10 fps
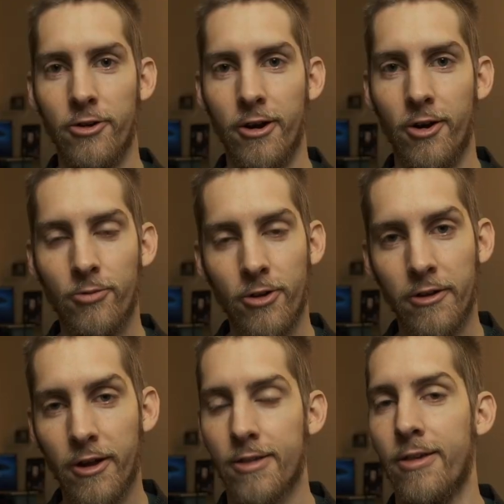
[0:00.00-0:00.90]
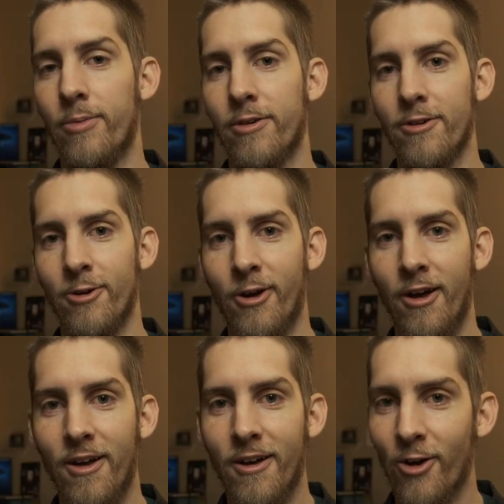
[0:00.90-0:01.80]
And hopefully on the next episode,
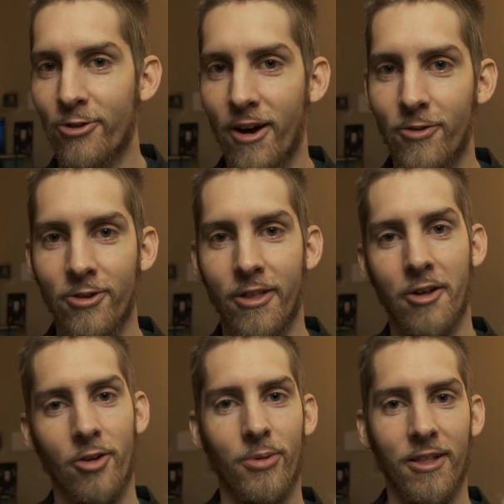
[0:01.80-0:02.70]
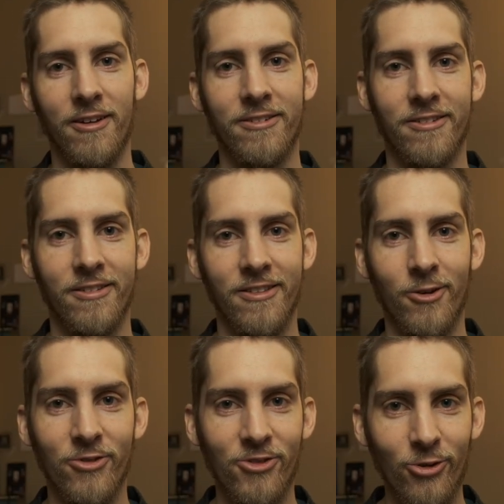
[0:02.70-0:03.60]
I'll travel to that other place that
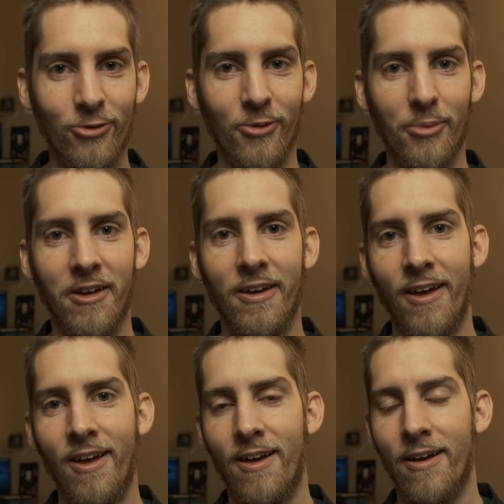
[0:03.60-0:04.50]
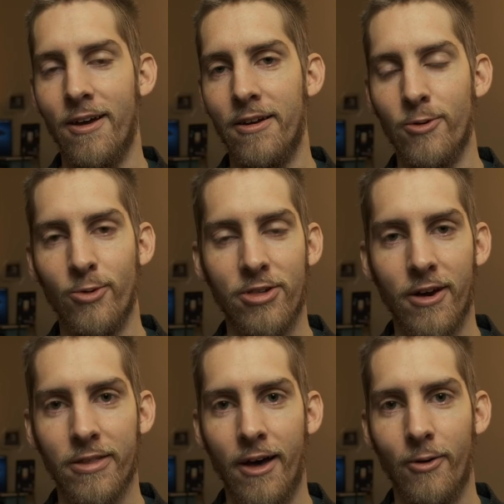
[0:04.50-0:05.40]
was new for me and uh, we'll
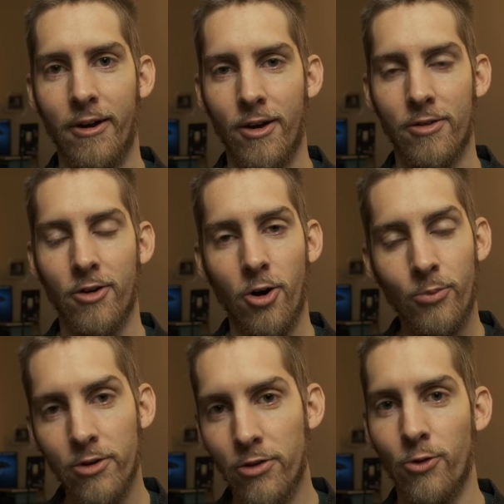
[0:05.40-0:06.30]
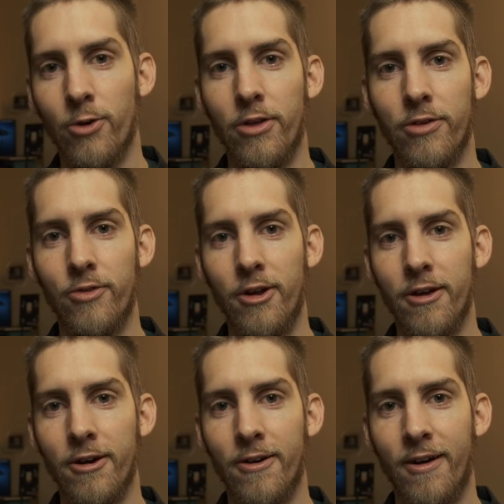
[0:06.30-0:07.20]
check that one out. So I hope you enjoyed this
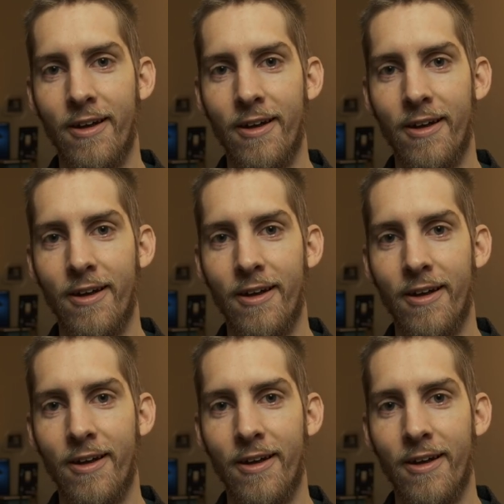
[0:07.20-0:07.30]
video